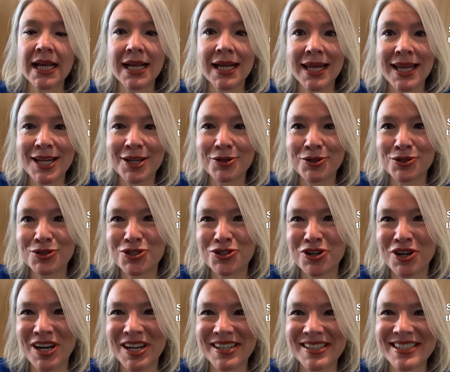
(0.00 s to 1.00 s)
clinical
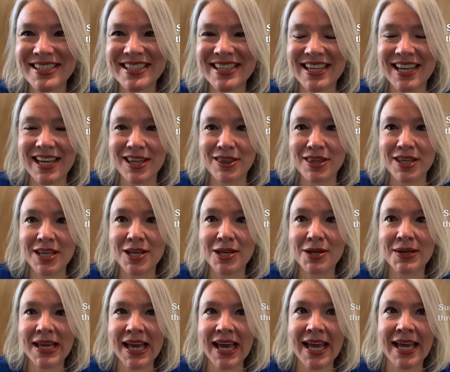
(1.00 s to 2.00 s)
trials in the
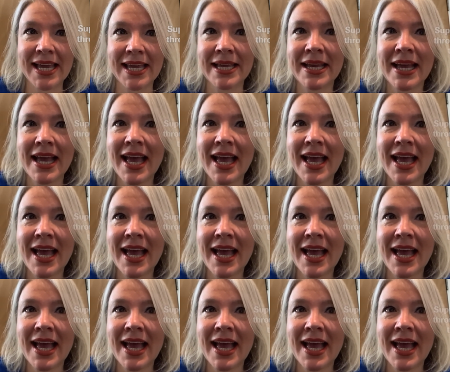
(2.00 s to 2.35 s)
UK.